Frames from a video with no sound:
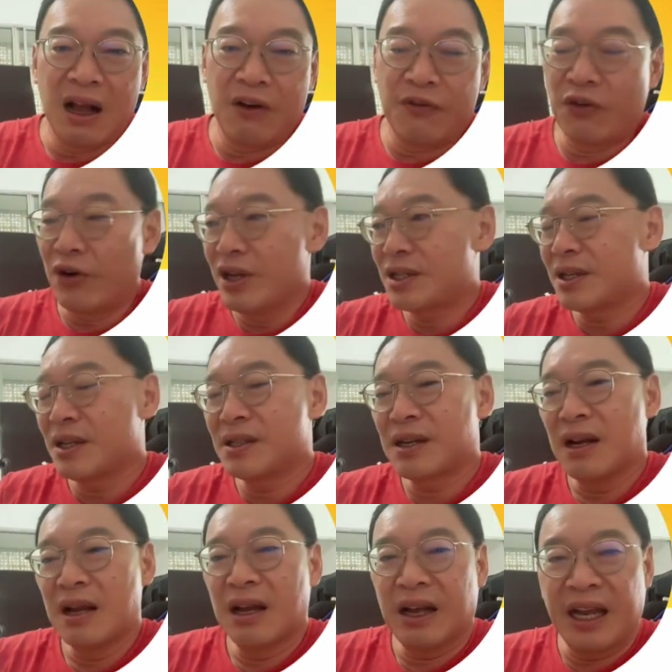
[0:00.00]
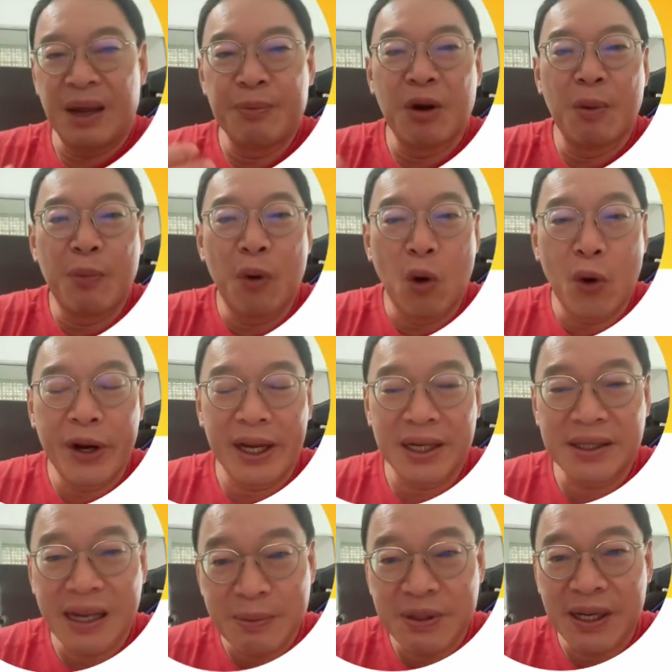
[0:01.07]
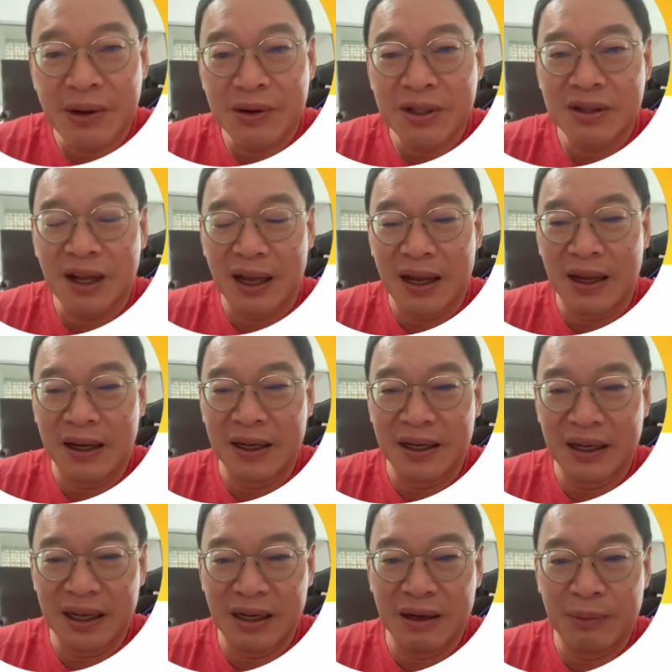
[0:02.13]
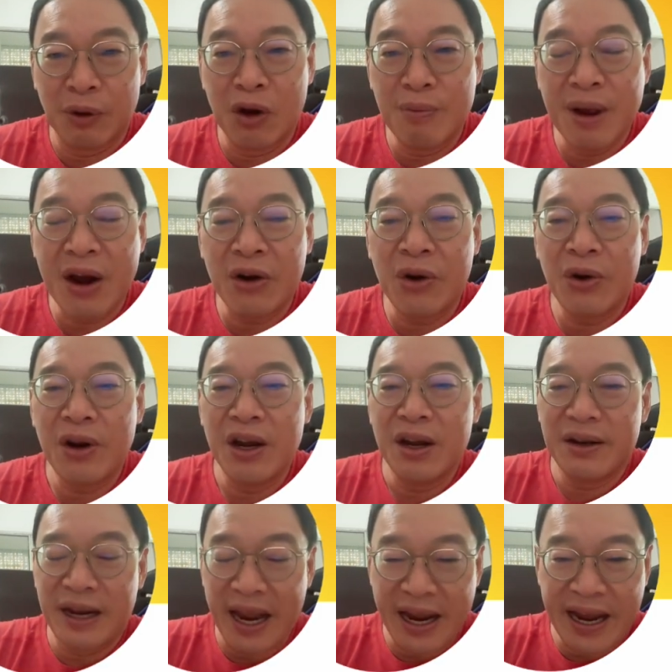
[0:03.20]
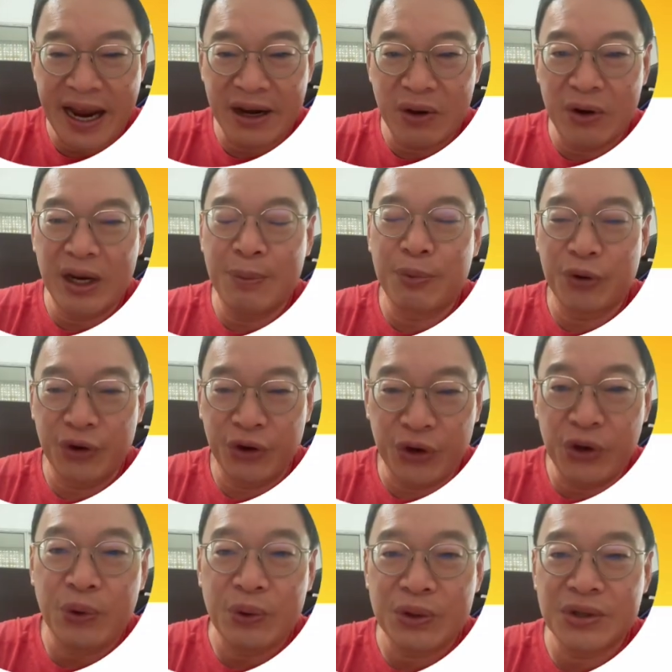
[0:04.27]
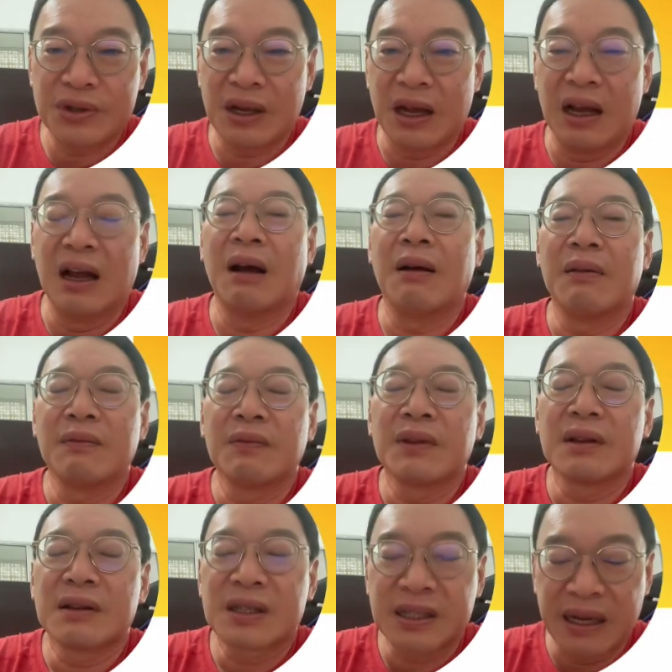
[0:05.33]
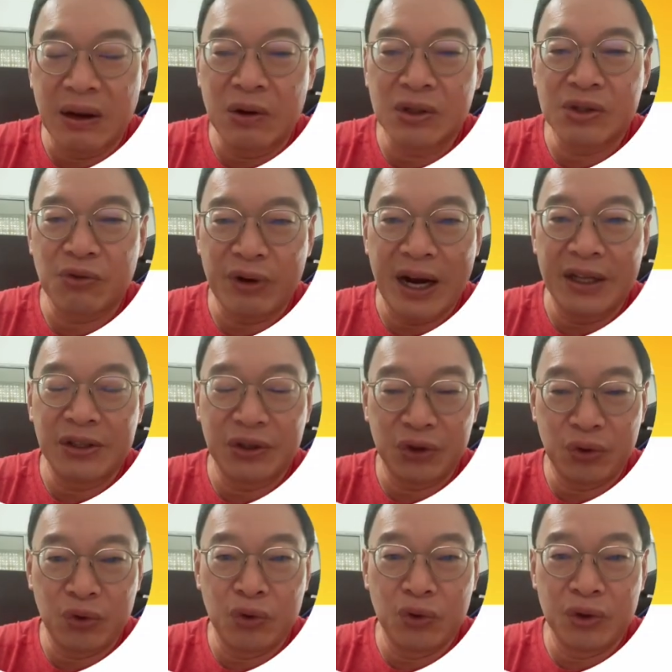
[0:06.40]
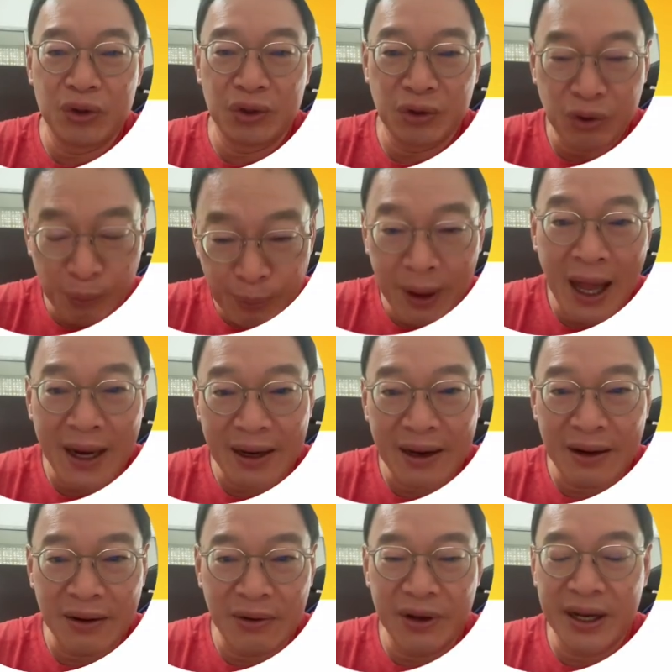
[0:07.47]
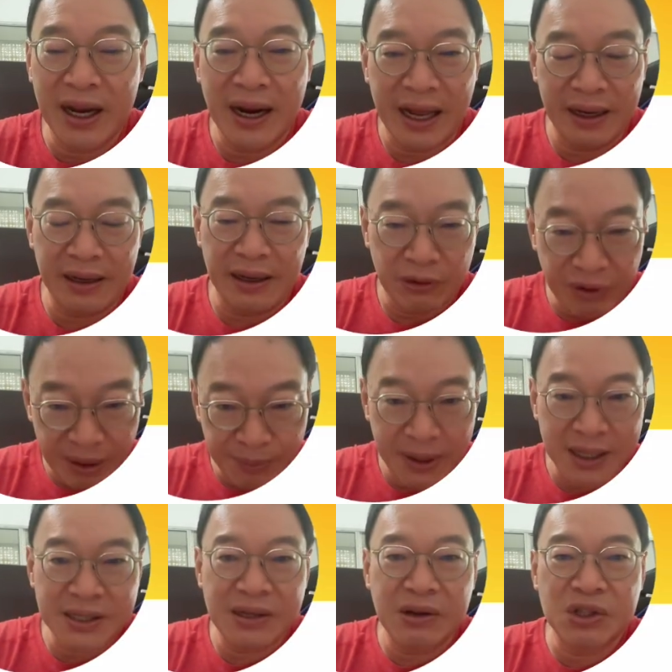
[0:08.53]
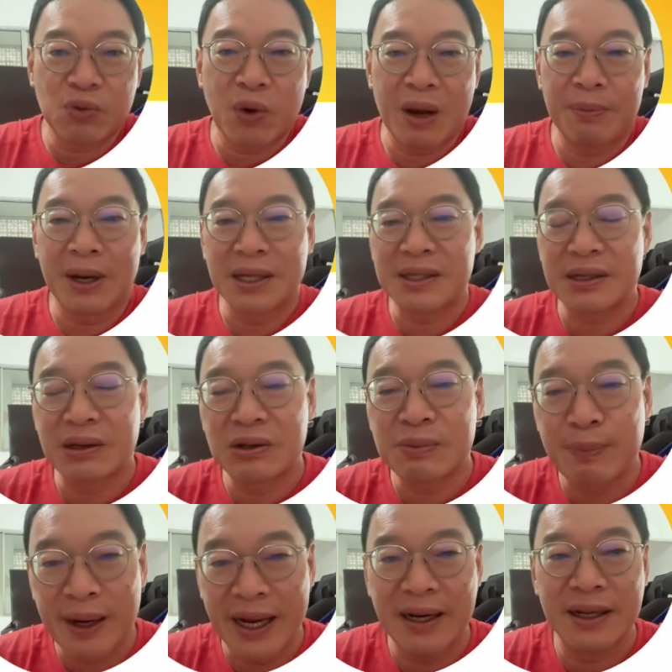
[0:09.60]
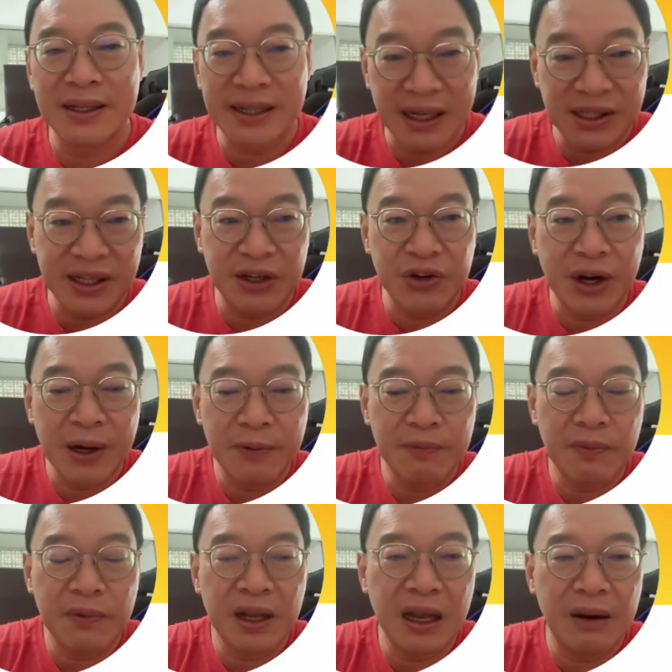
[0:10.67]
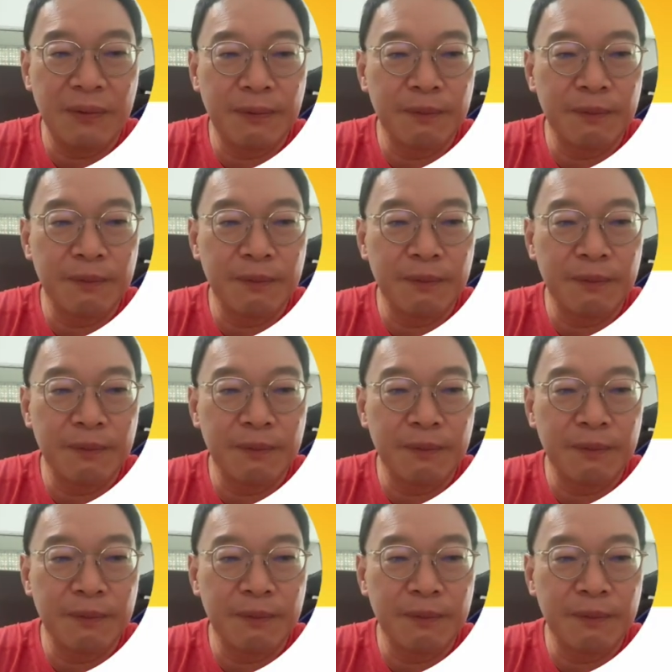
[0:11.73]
For instance, hematopoietic stem cells in the bone marrow, they can only produce cells related to blood. Okay, like red blood cells, white blood cells, platelets, etc. And